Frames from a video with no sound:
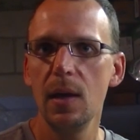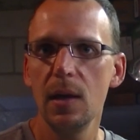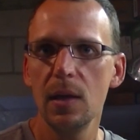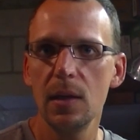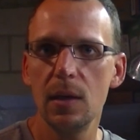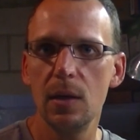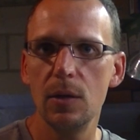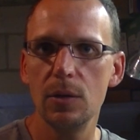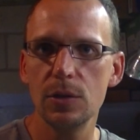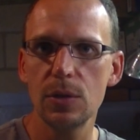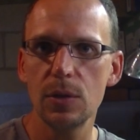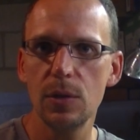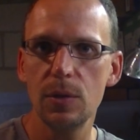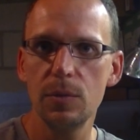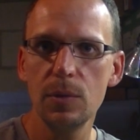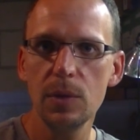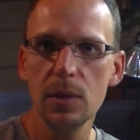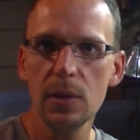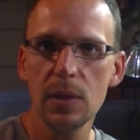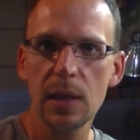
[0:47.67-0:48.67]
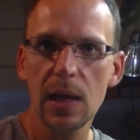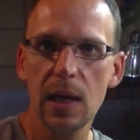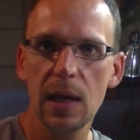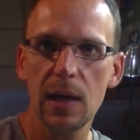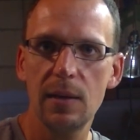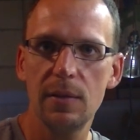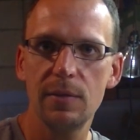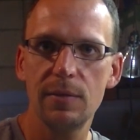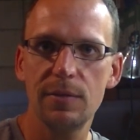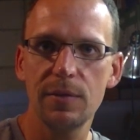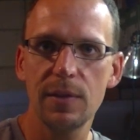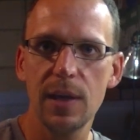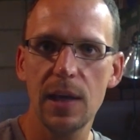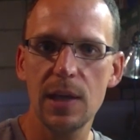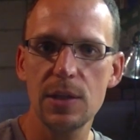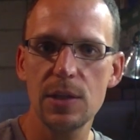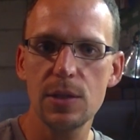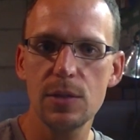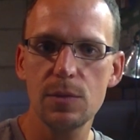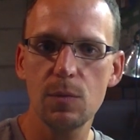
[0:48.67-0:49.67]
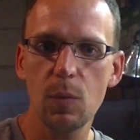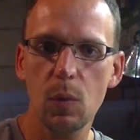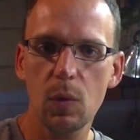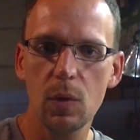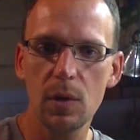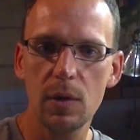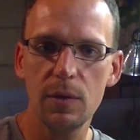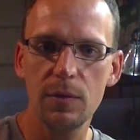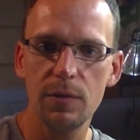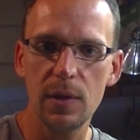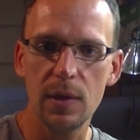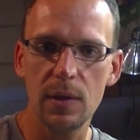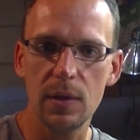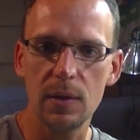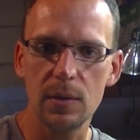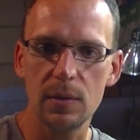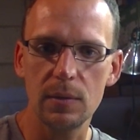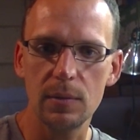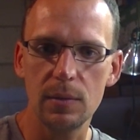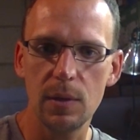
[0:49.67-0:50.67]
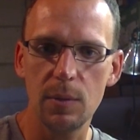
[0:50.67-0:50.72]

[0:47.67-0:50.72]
You know, so it really kind of catches more of the,